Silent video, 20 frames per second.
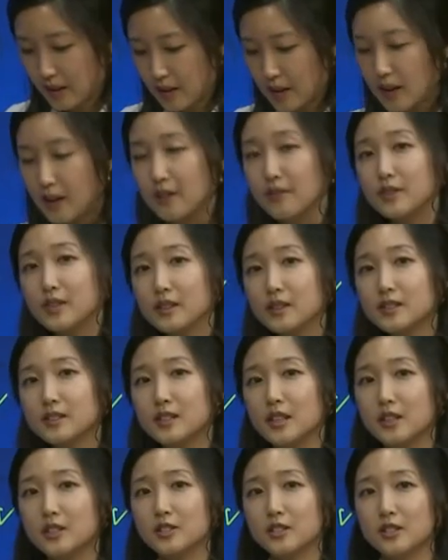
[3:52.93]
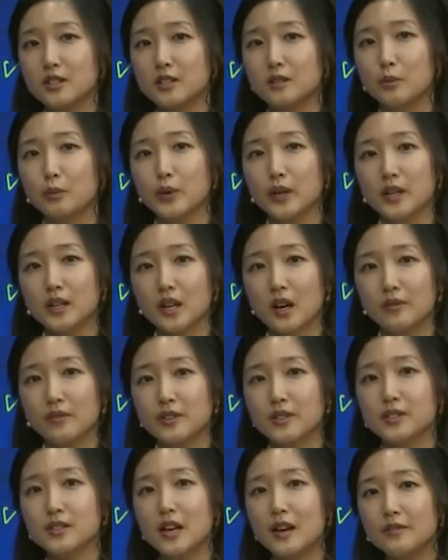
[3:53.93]
In this section, we cover
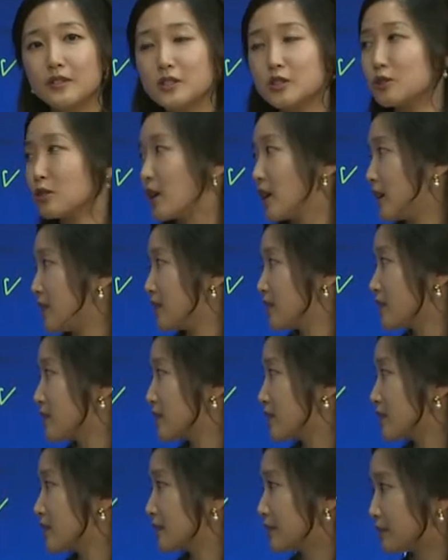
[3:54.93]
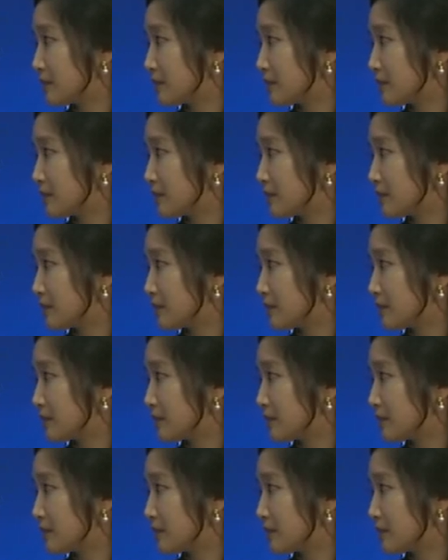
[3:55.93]
7 traits